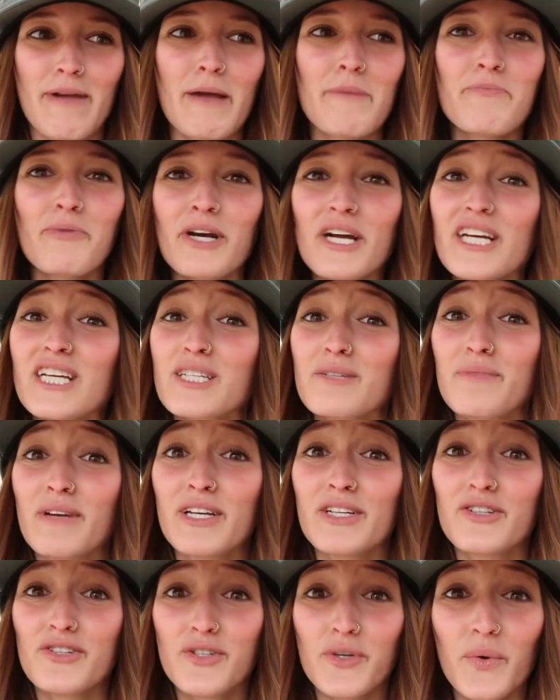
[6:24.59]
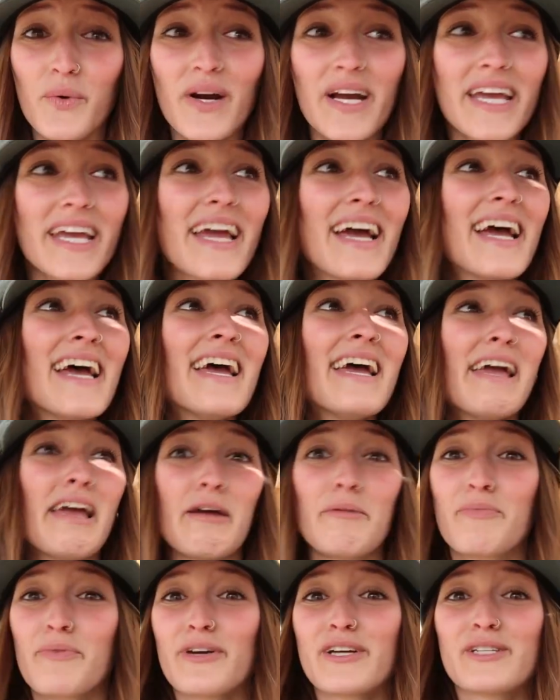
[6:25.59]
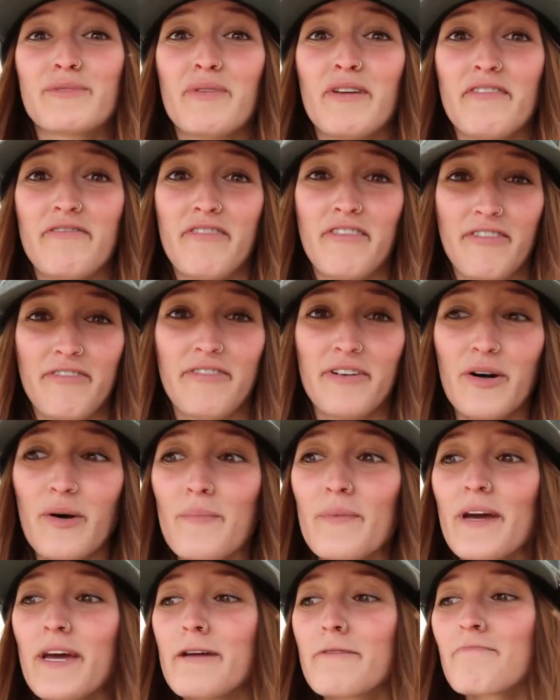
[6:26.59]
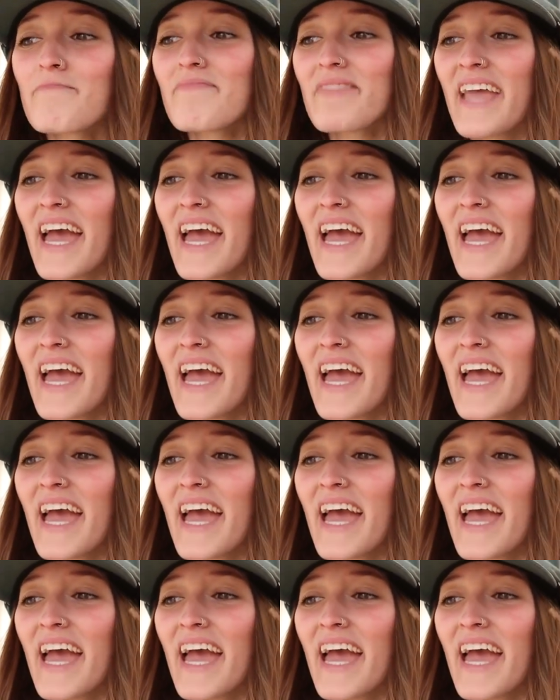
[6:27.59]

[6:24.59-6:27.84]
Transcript: It brings me joy, it brings me fulfillment,